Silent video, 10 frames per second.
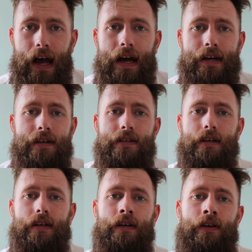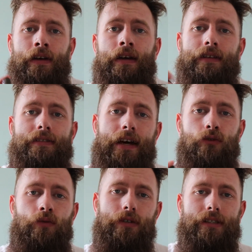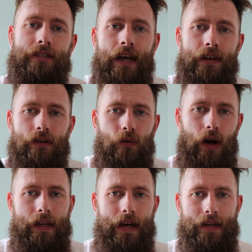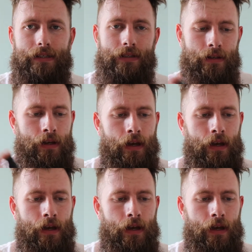and sandalwood scent, quite nice.